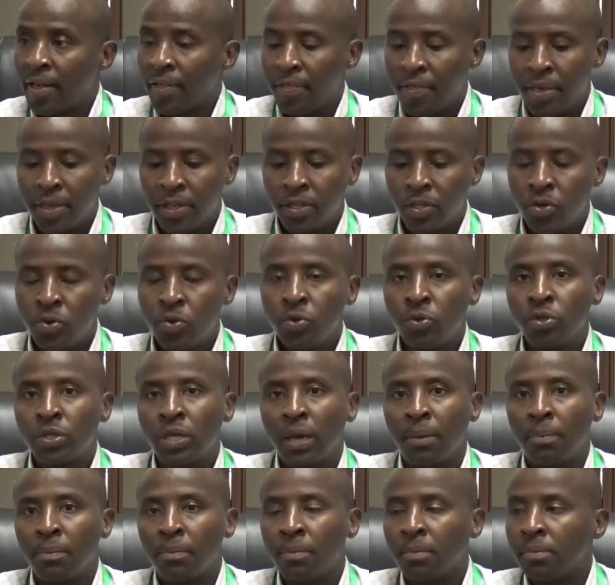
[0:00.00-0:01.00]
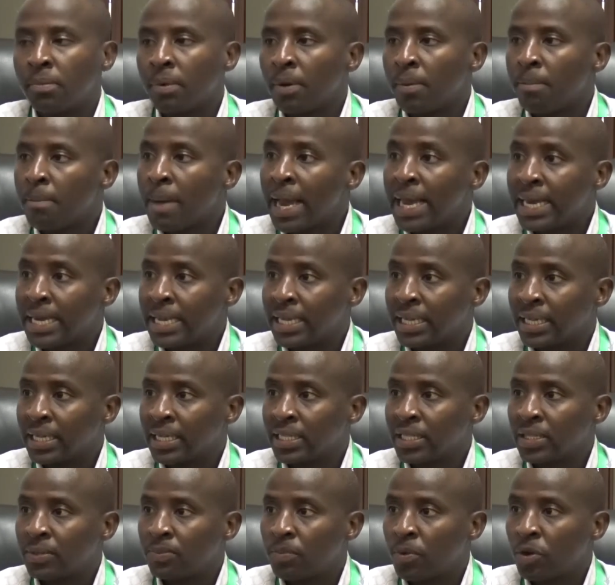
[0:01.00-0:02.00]
They do some mining,
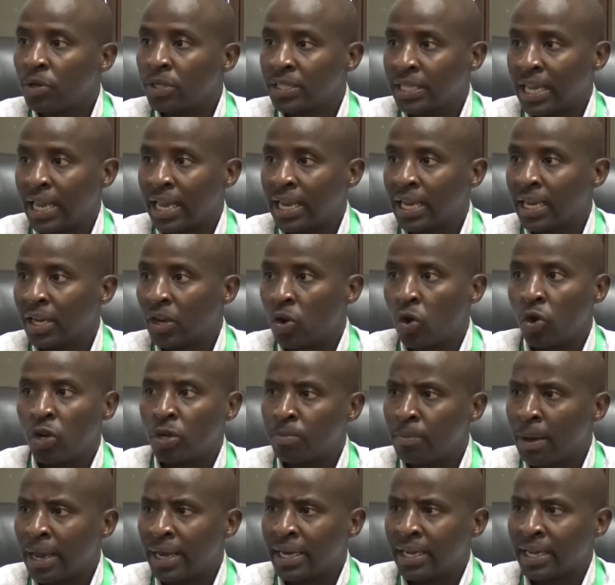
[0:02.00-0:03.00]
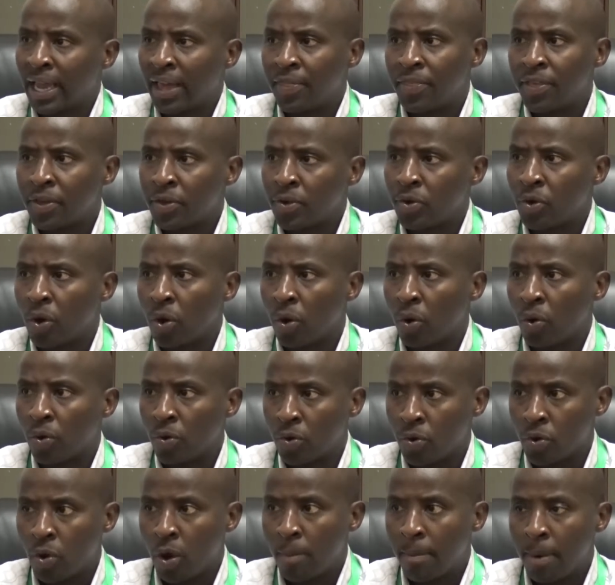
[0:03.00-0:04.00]
small-scale gold mining. I think you
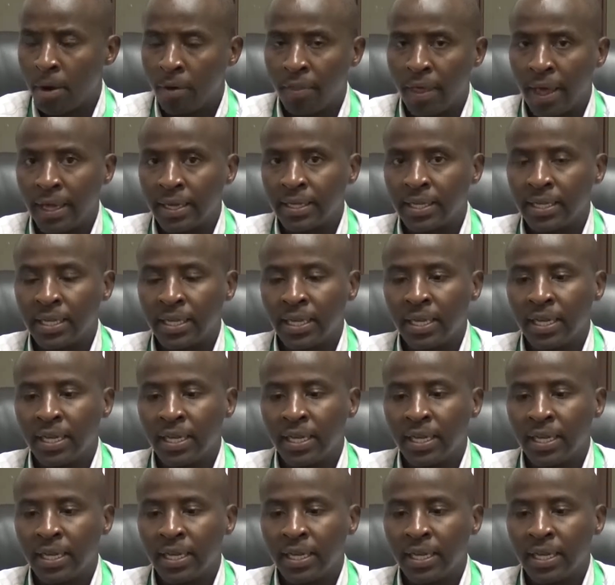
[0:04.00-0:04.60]
know about that.